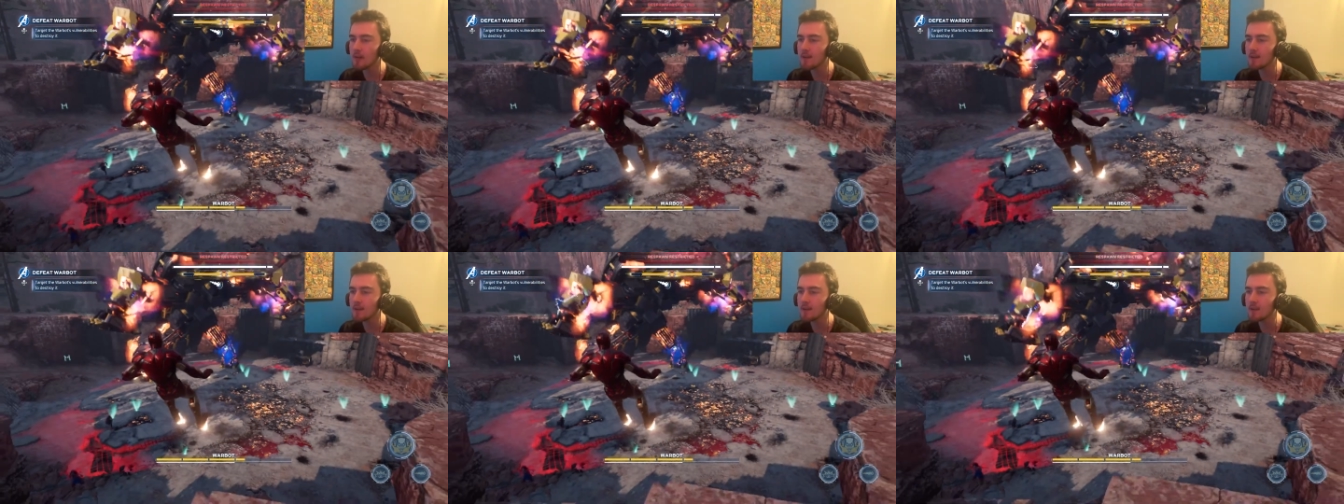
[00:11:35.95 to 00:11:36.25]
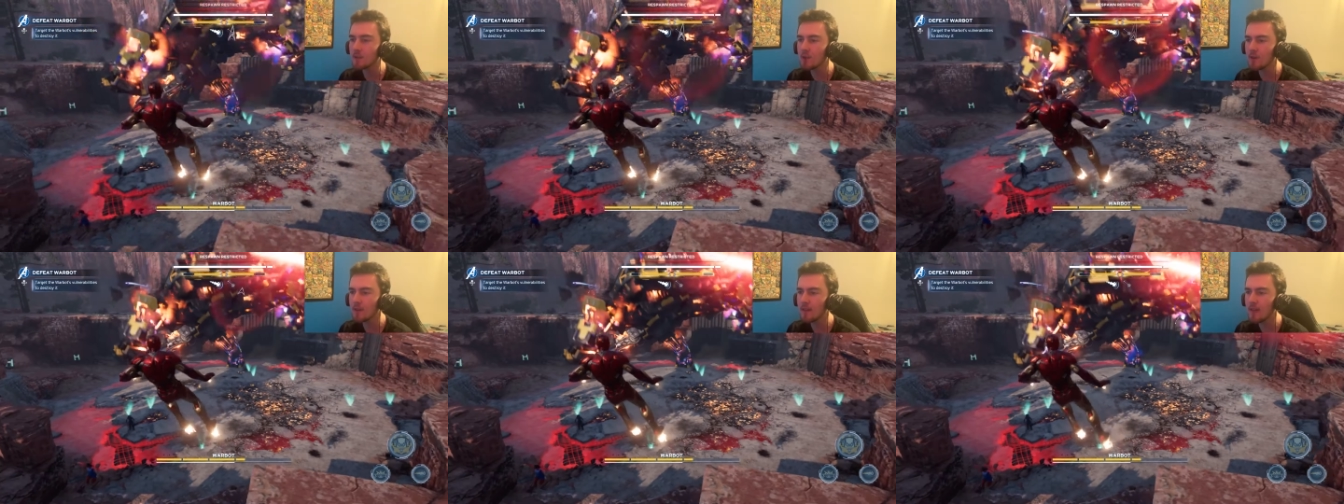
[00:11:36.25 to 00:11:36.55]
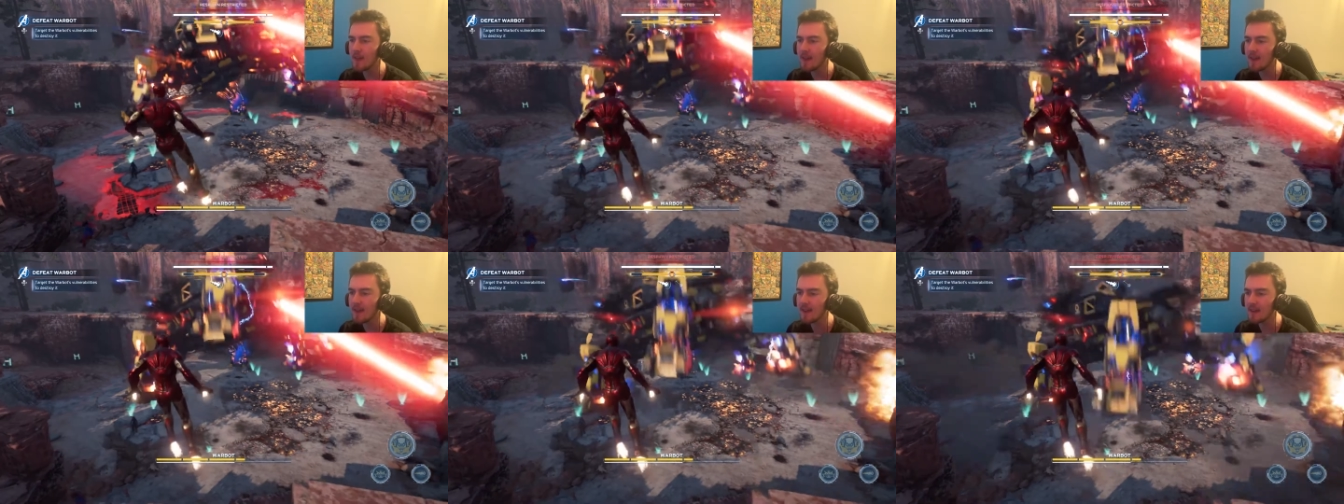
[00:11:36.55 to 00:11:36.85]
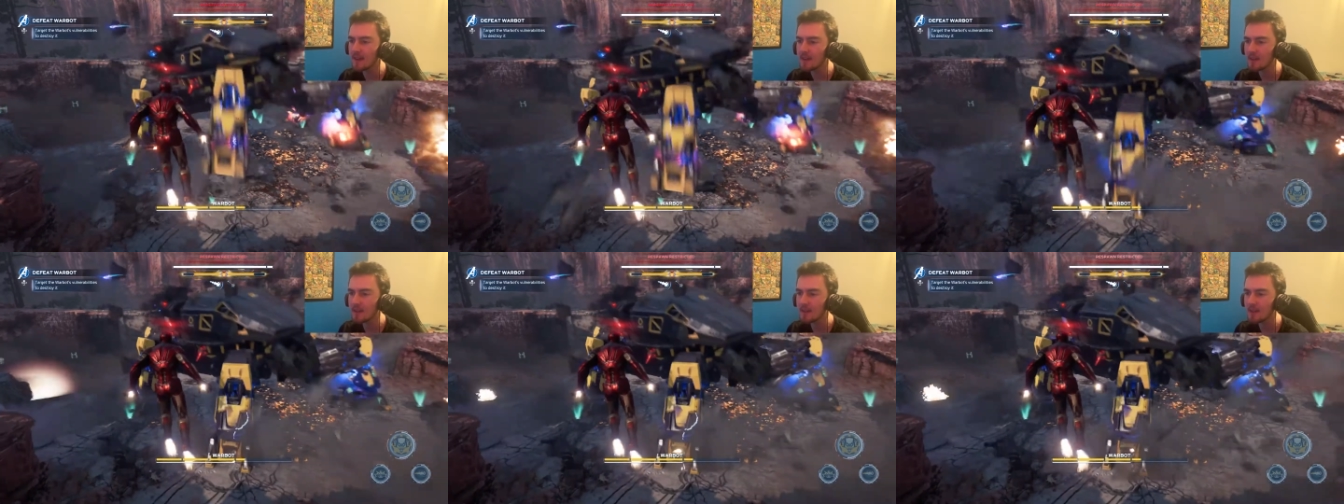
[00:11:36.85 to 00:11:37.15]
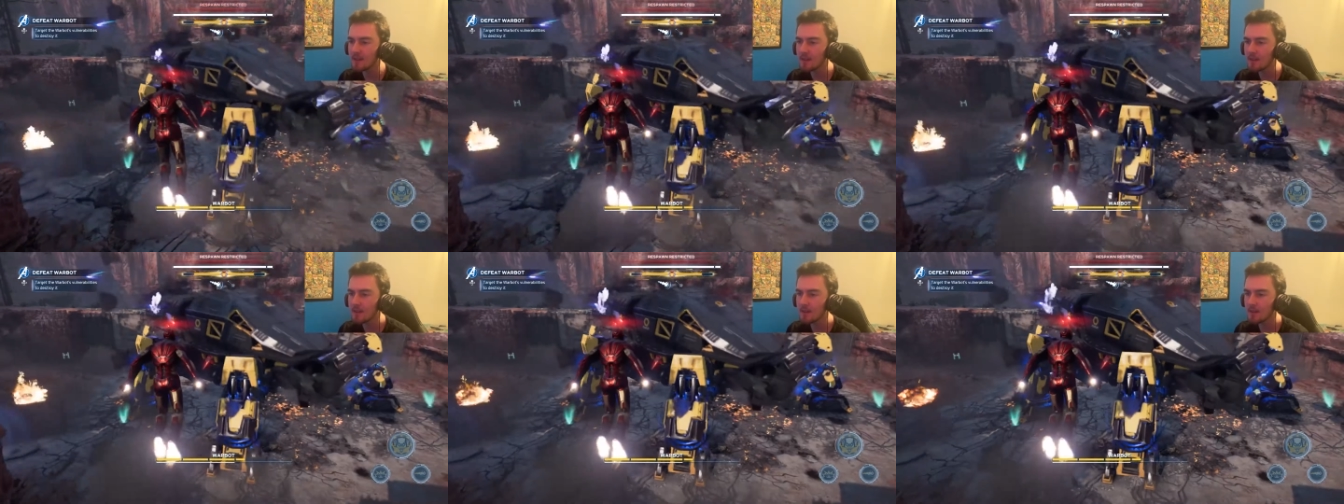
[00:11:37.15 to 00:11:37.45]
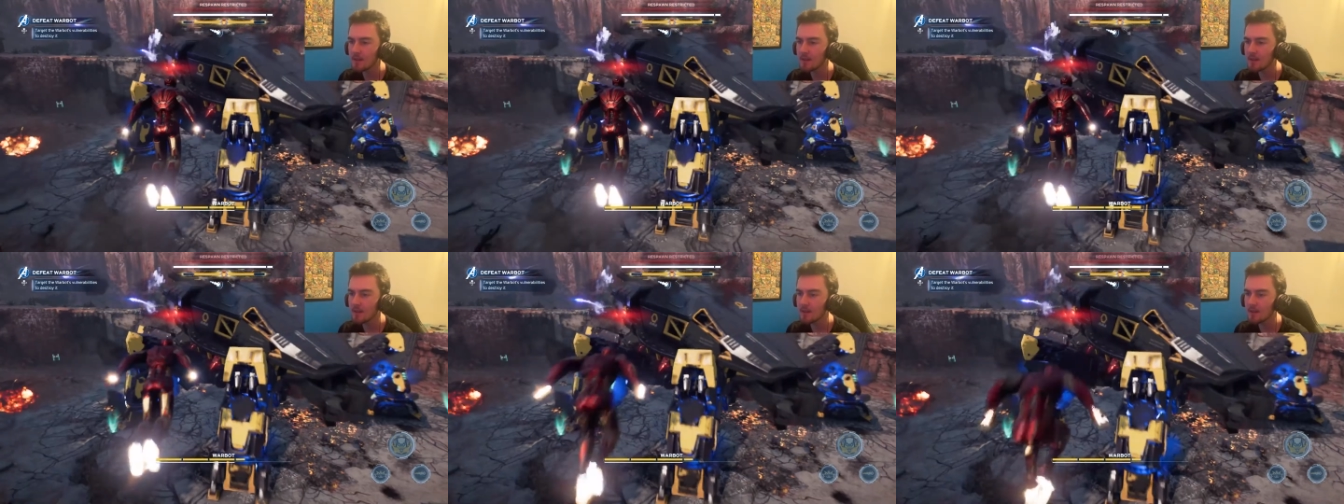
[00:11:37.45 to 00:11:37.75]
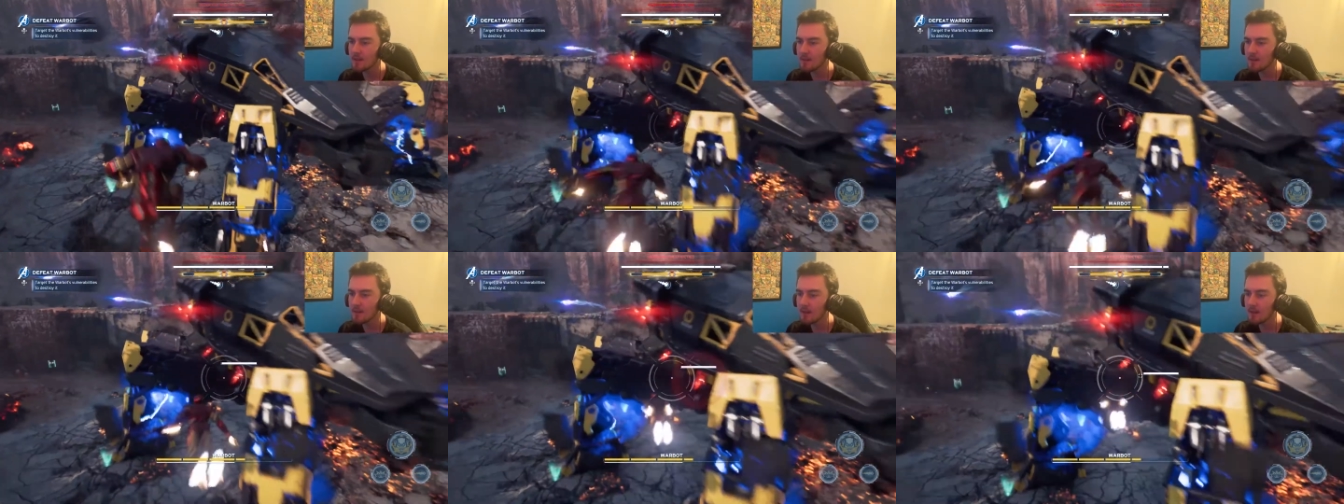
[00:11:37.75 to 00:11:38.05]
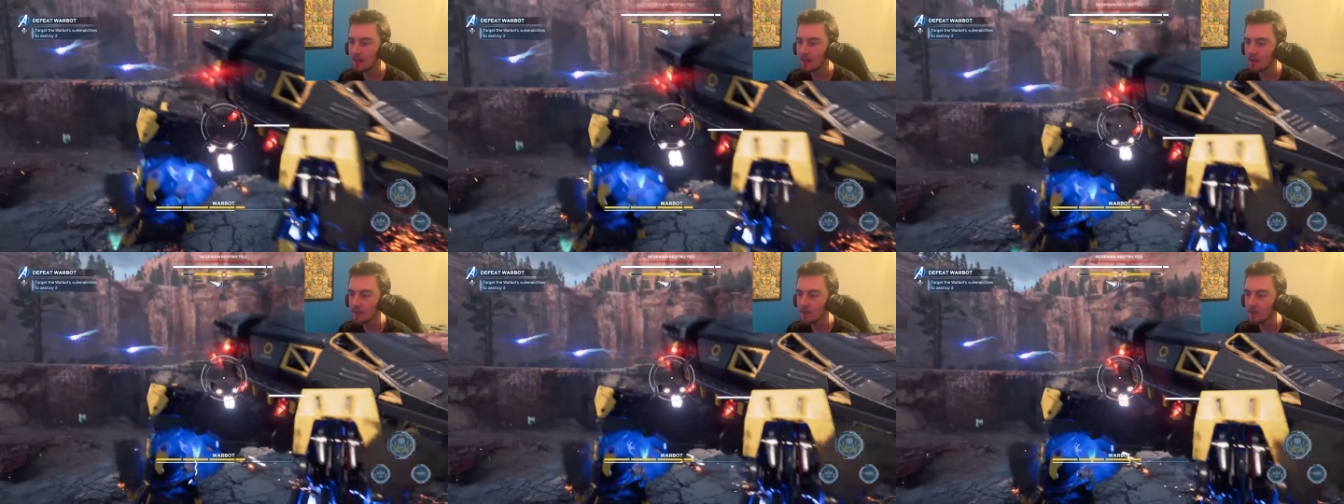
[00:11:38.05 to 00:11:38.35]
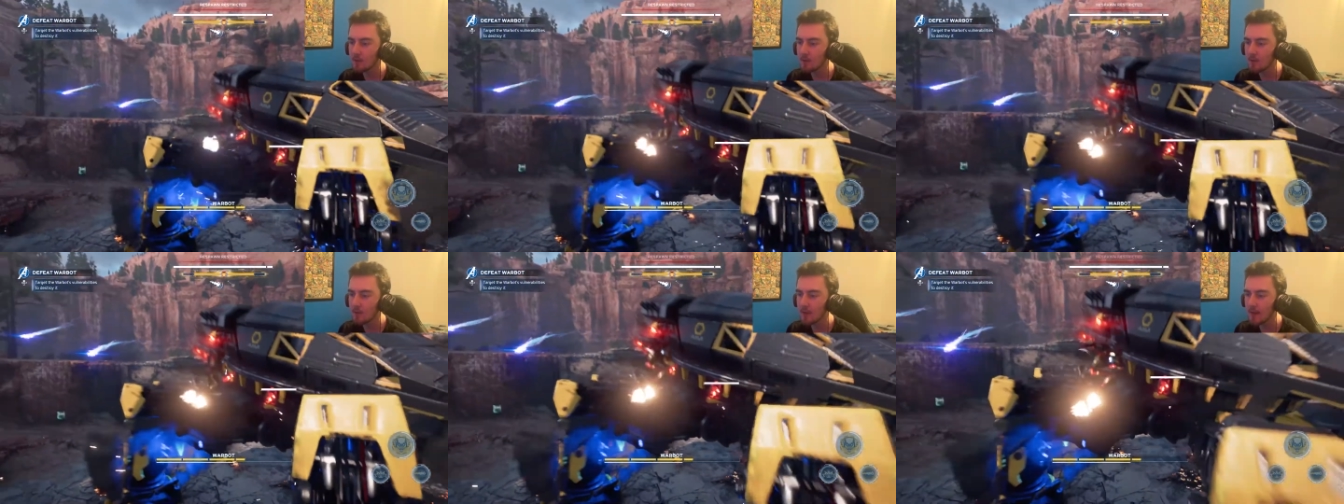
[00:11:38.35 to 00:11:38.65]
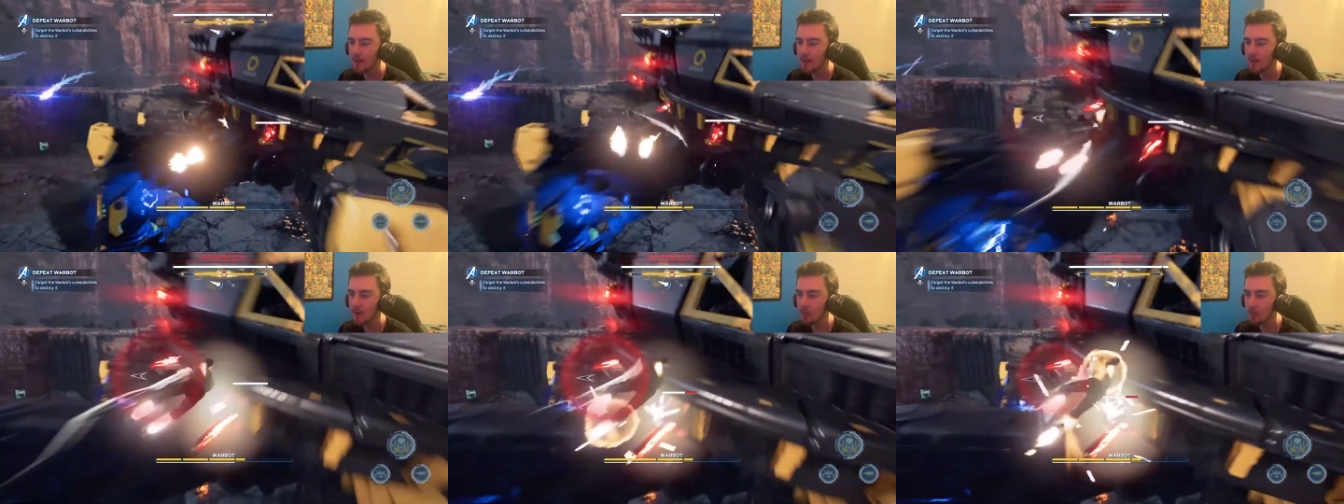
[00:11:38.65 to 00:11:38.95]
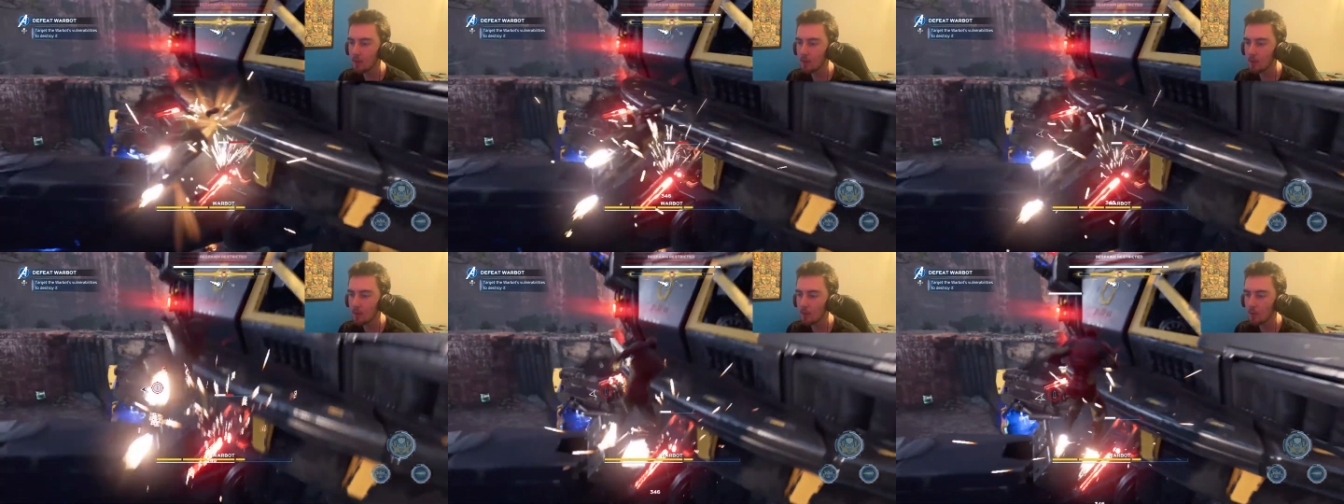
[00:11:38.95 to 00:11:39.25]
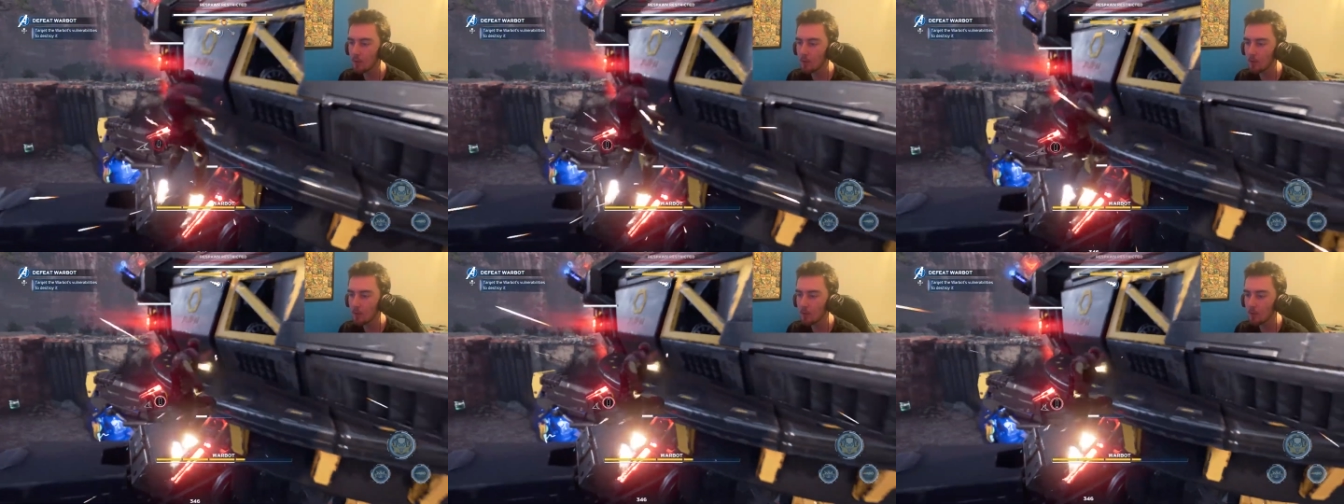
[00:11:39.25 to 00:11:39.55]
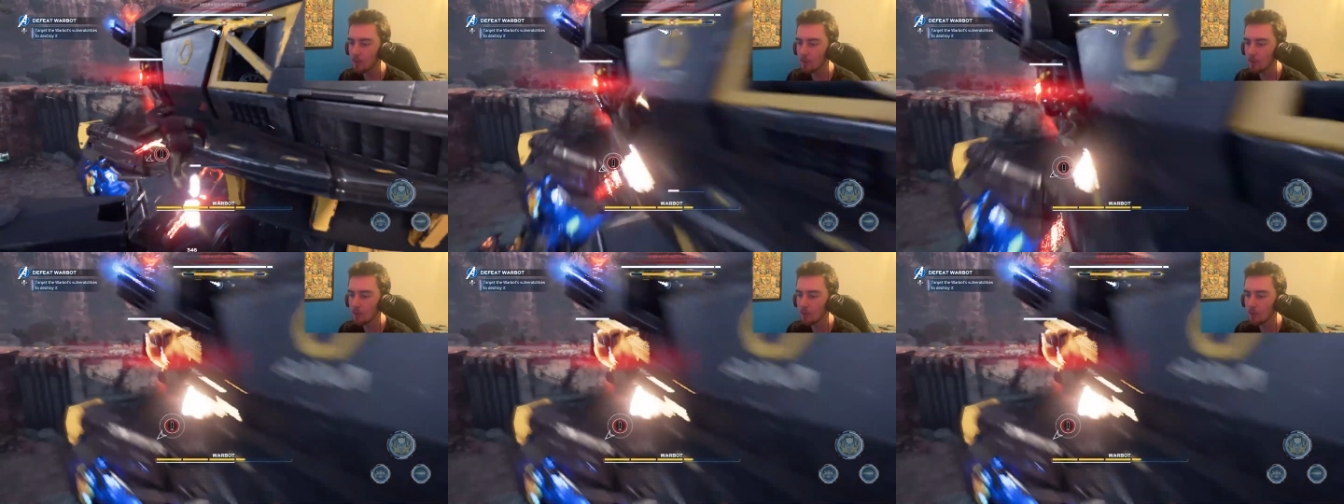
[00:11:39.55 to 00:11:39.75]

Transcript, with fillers: I didn't know that. I did not know that at all.